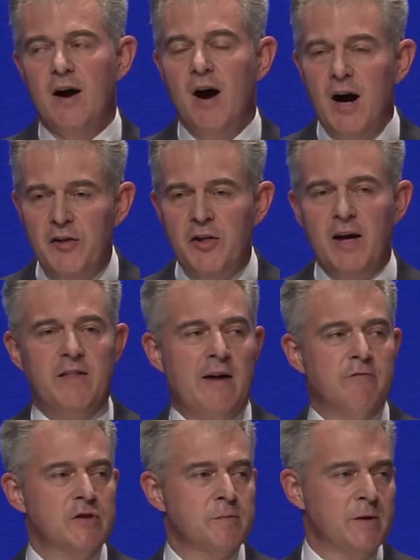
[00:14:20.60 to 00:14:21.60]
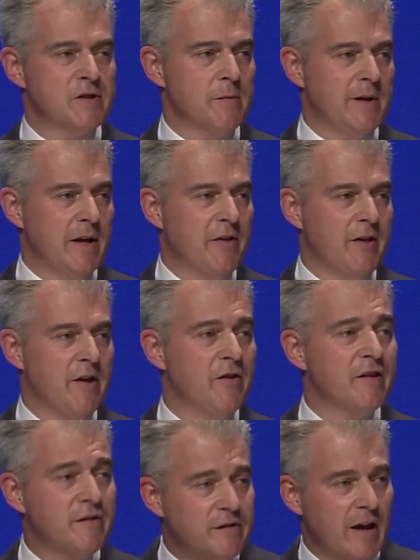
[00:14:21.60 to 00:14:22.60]
I take that responsibility
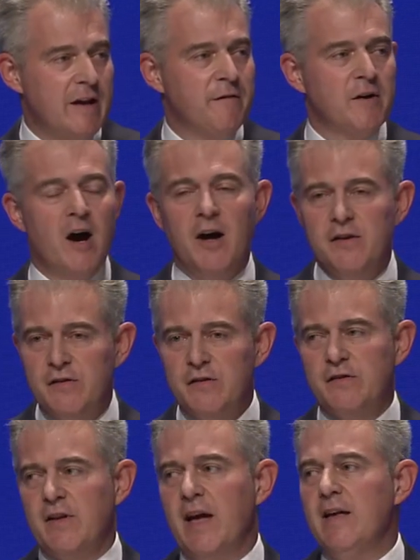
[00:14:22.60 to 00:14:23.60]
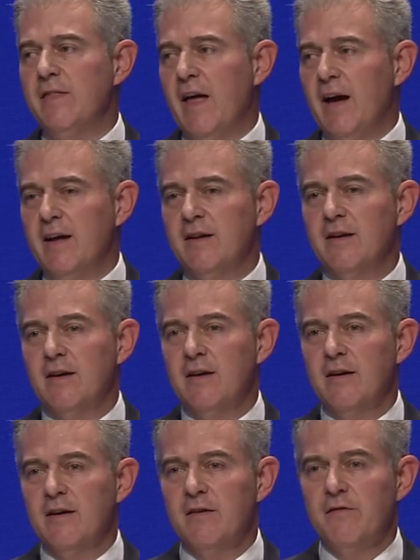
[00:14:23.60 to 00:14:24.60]
to safeguard and sustain that
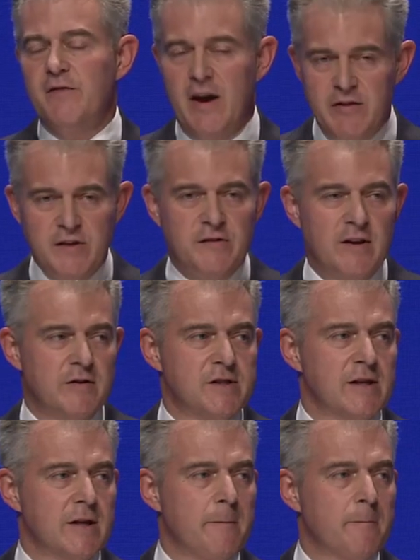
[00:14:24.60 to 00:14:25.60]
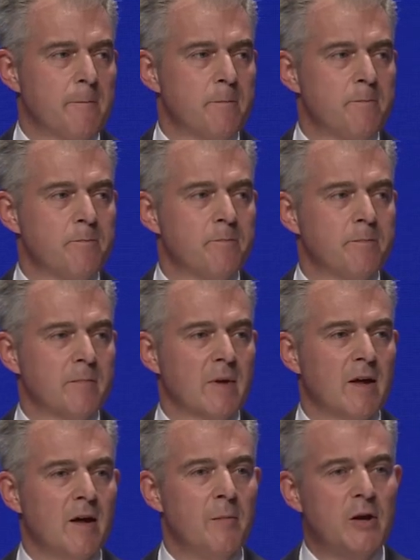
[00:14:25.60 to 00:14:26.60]
very seriously.
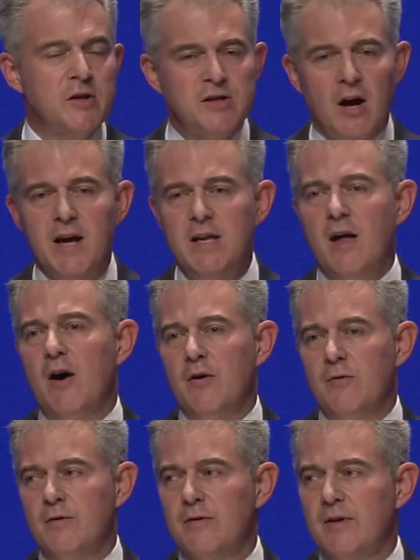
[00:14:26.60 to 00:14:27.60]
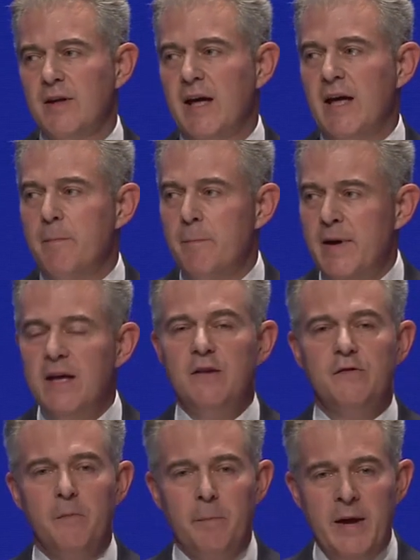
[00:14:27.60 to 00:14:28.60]
Because I know it
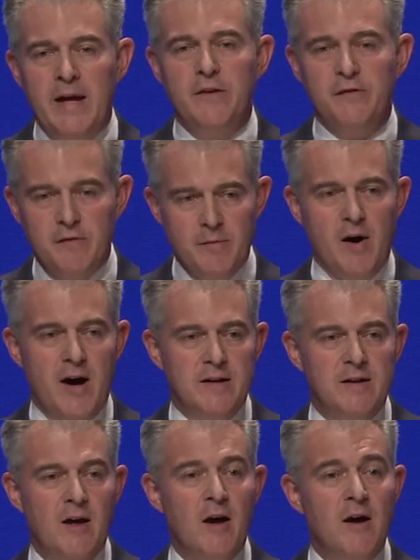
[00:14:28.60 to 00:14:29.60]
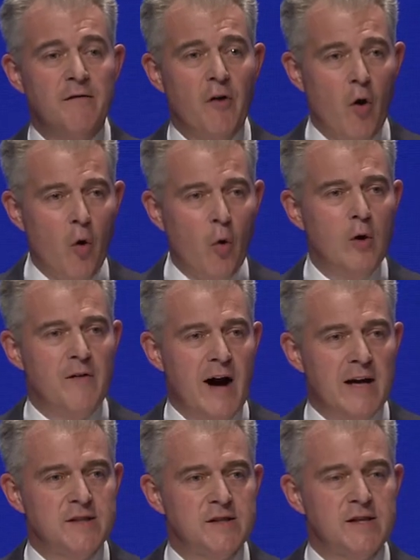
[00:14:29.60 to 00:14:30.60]
means peace of mind for all of
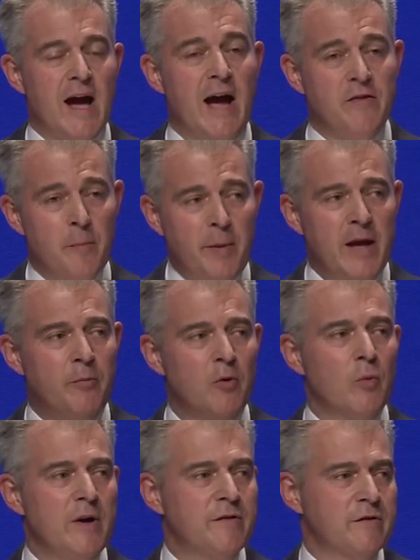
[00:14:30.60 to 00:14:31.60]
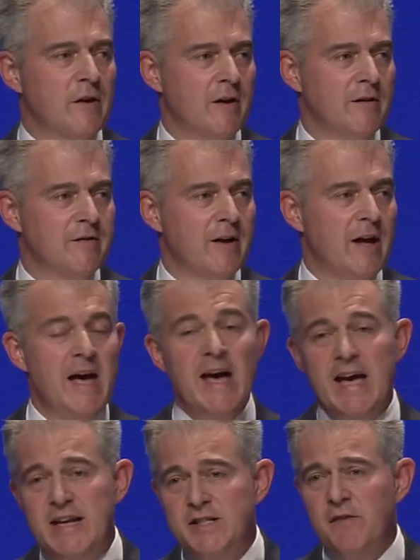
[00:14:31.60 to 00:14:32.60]
us and the people we serve.
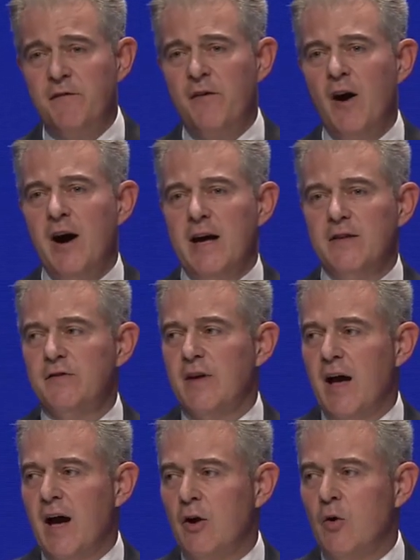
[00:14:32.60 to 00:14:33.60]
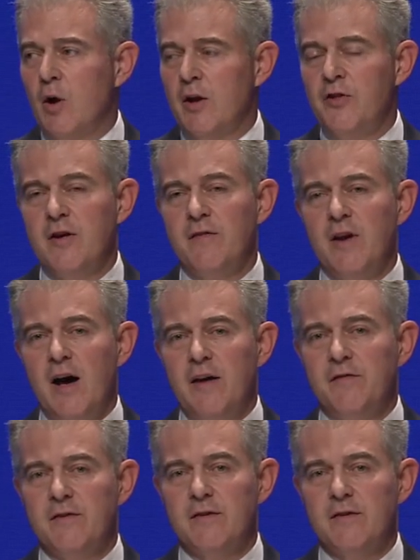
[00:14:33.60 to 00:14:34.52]
It defines our quality of life.